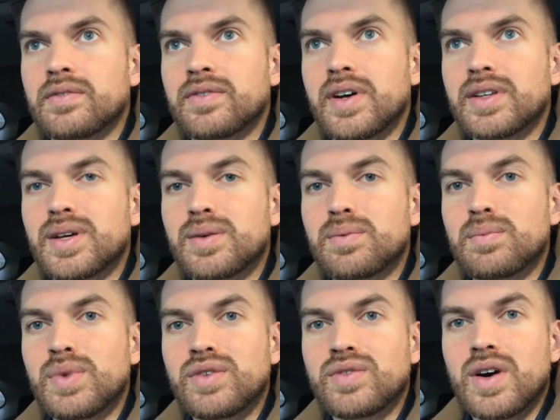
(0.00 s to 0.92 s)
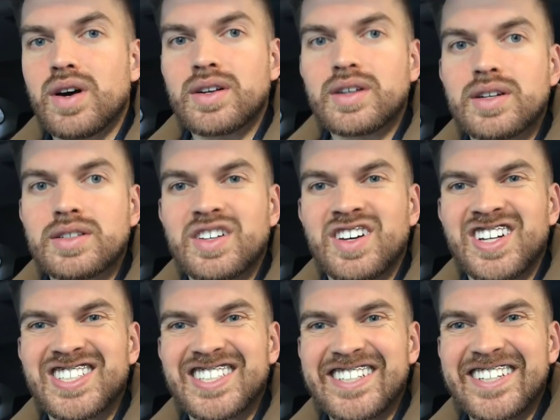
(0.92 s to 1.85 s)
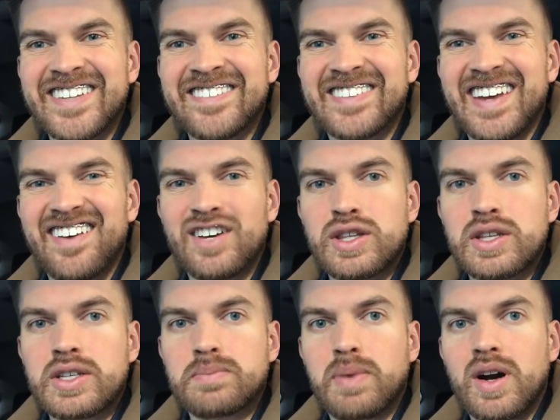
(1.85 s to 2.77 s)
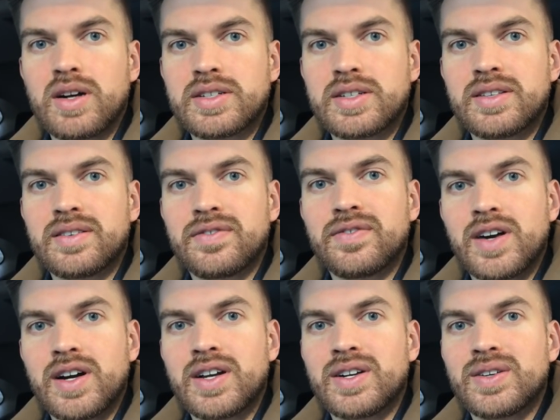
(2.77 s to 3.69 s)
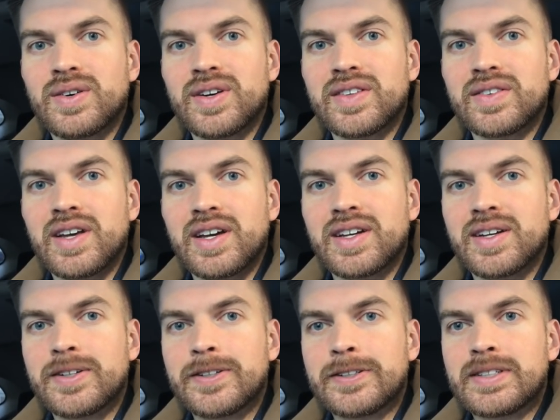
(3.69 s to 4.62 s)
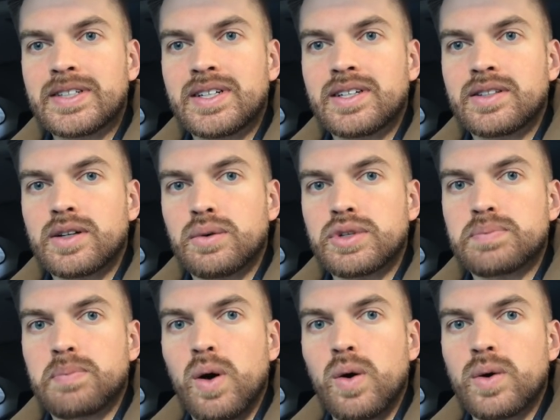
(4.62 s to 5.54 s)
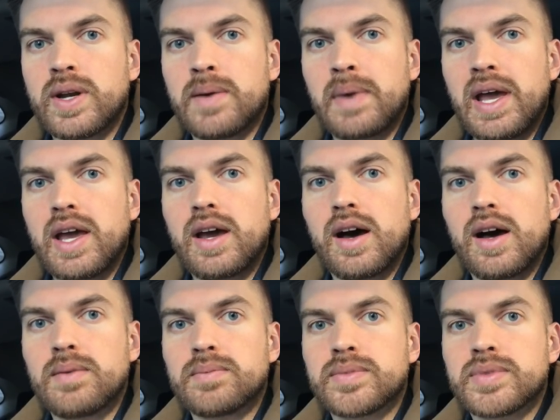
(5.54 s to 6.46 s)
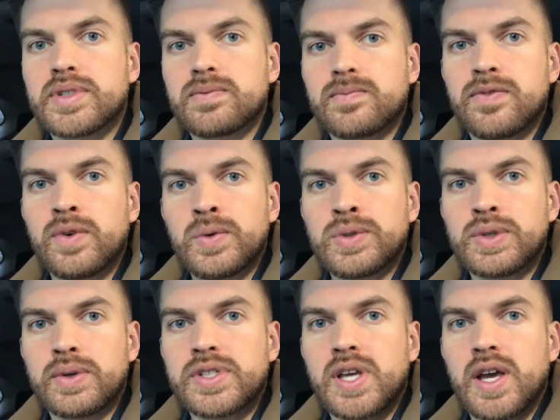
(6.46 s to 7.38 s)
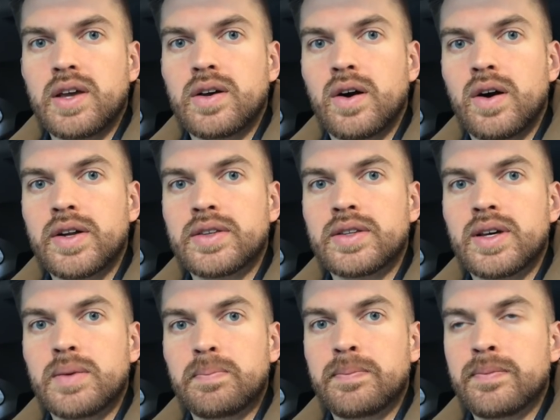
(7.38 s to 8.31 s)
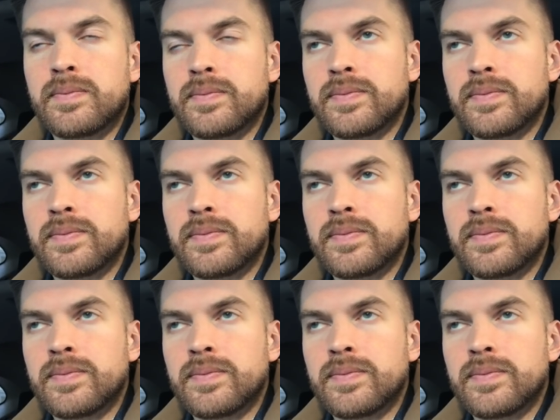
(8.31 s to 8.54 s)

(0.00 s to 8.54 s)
finally move on, because honestly, even having these bars in, they're fucking annoying. Like, they're always poking at my gums, food's always getting caught in them,